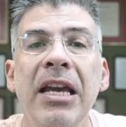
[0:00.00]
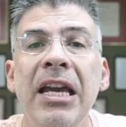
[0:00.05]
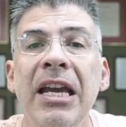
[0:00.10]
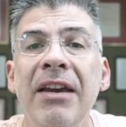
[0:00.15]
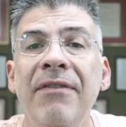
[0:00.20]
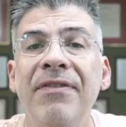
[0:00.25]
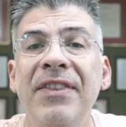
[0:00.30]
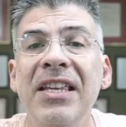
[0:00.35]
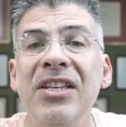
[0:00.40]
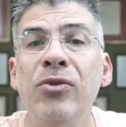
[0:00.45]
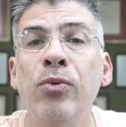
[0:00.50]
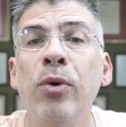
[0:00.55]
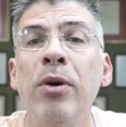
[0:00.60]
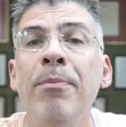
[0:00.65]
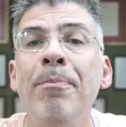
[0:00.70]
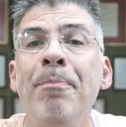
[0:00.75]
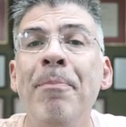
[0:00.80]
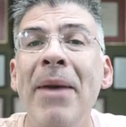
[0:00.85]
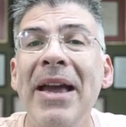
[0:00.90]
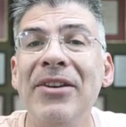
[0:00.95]
If this were
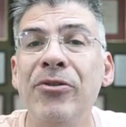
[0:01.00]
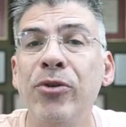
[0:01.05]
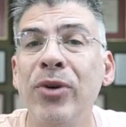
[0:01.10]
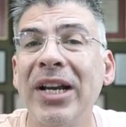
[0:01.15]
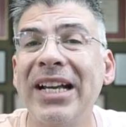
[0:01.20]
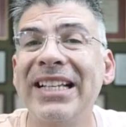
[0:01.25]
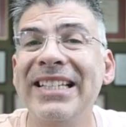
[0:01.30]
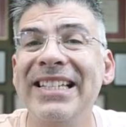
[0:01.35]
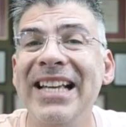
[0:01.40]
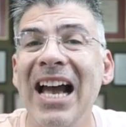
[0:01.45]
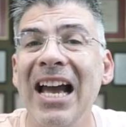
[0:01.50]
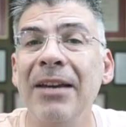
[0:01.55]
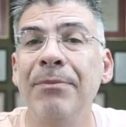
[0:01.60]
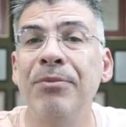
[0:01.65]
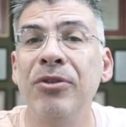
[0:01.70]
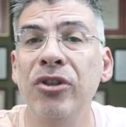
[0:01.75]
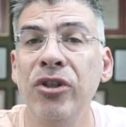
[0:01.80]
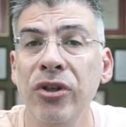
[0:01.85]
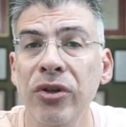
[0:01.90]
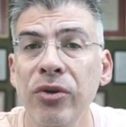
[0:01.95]
metric
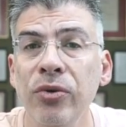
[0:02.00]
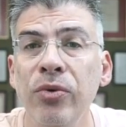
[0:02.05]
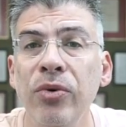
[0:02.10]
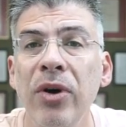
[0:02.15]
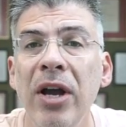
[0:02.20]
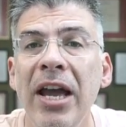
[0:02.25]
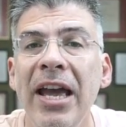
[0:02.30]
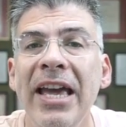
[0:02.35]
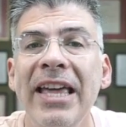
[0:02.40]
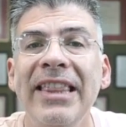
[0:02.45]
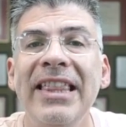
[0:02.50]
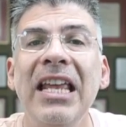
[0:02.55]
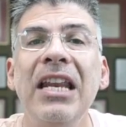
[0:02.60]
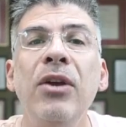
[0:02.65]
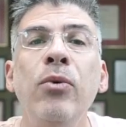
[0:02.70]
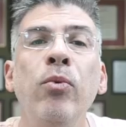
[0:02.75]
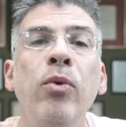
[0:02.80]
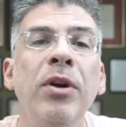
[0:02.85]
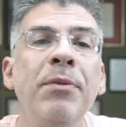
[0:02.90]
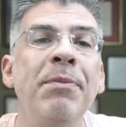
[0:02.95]
type two, then
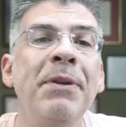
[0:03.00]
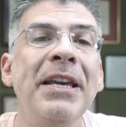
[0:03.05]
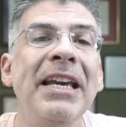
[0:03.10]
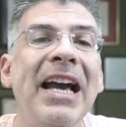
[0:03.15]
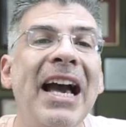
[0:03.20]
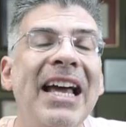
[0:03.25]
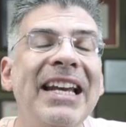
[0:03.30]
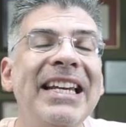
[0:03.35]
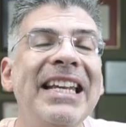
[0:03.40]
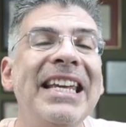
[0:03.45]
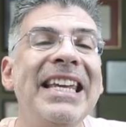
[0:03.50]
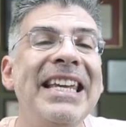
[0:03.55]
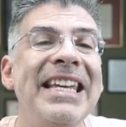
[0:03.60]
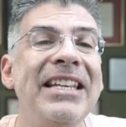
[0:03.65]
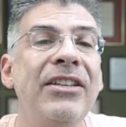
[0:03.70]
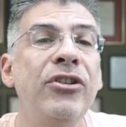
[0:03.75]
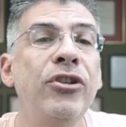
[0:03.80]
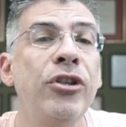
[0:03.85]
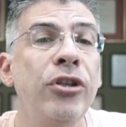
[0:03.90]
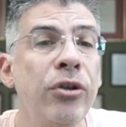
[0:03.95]
it would be an E
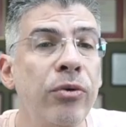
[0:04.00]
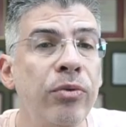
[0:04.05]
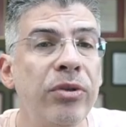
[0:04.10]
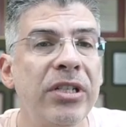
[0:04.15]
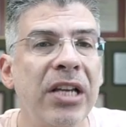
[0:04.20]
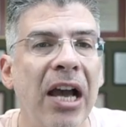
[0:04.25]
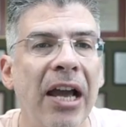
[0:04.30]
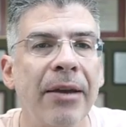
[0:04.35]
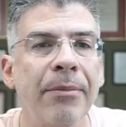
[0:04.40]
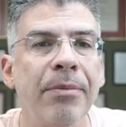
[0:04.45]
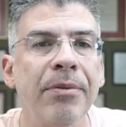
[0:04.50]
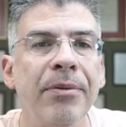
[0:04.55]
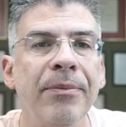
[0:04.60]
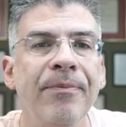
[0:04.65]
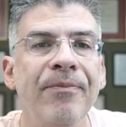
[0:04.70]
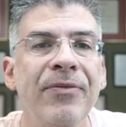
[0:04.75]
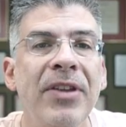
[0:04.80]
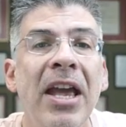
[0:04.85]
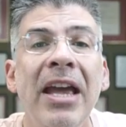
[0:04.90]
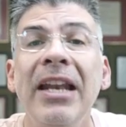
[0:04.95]
two type.
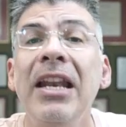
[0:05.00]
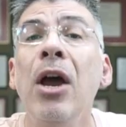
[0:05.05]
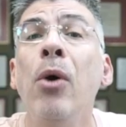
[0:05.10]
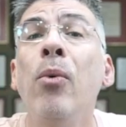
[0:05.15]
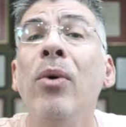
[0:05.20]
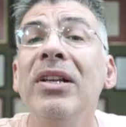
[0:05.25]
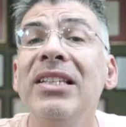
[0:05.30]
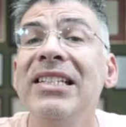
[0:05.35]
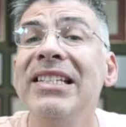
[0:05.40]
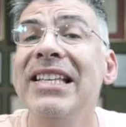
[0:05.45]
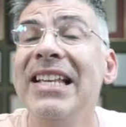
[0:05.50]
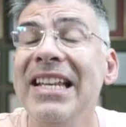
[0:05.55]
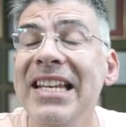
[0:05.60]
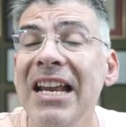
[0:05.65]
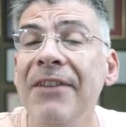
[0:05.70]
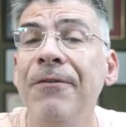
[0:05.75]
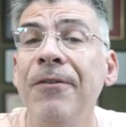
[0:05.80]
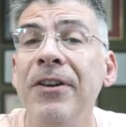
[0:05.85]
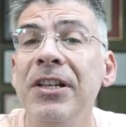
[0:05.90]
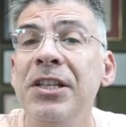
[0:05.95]
Now, what's the
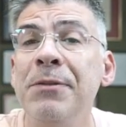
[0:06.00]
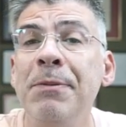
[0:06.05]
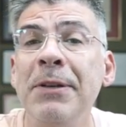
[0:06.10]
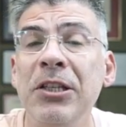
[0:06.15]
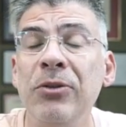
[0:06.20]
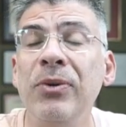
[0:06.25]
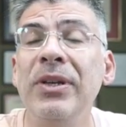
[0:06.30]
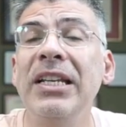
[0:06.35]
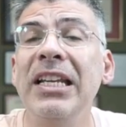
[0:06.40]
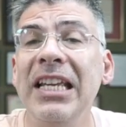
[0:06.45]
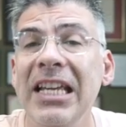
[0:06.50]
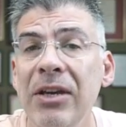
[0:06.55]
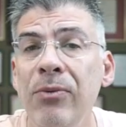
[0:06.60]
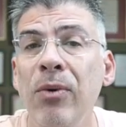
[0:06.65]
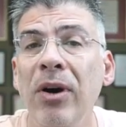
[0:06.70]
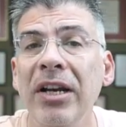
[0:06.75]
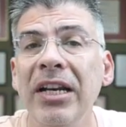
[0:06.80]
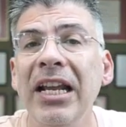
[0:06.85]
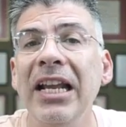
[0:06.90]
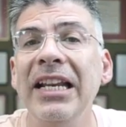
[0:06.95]
difference between E
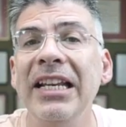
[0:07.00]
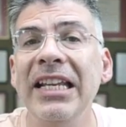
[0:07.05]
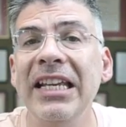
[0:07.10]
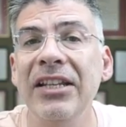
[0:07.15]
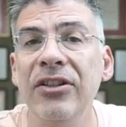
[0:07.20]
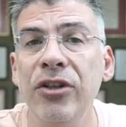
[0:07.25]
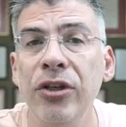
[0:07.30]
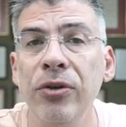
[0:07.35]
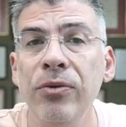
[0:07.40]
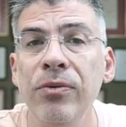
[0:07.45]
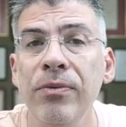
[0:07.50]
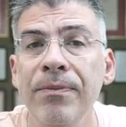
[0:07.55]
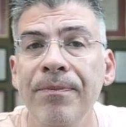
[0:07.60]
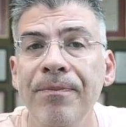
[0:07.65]
one and E two?